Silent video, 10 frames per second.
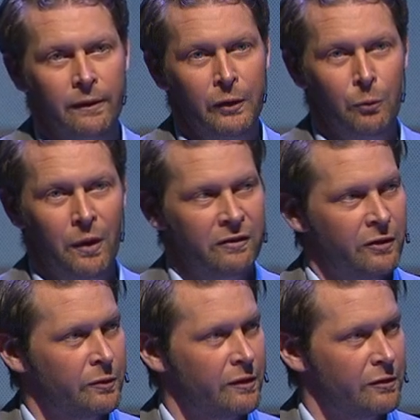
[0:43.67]
and nobody has
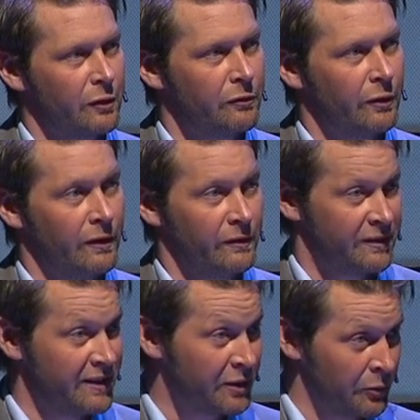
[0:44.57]
used it so far. The
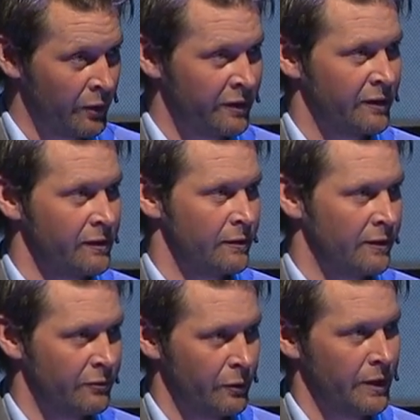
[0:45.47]
secret reason
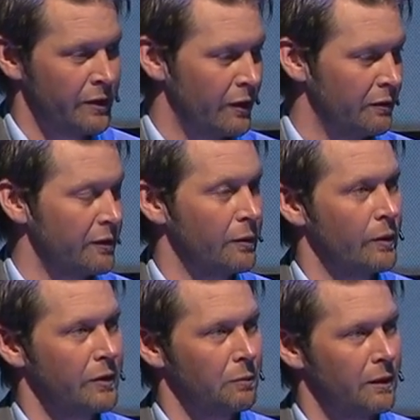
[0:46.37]
is for me to have
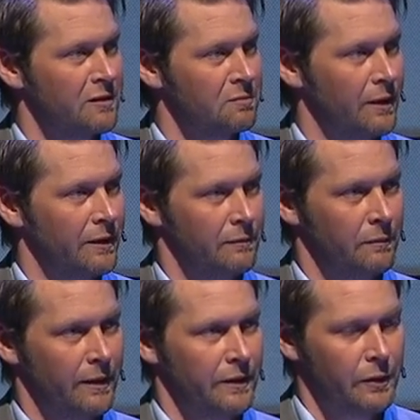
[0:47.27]
somewhere to place
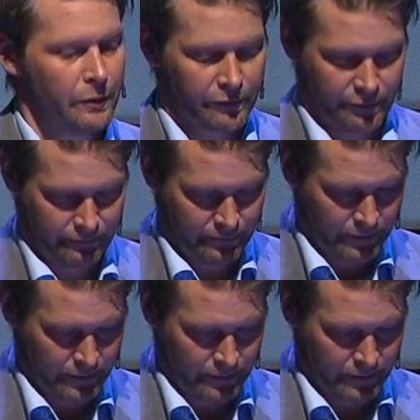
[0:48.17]
my notes,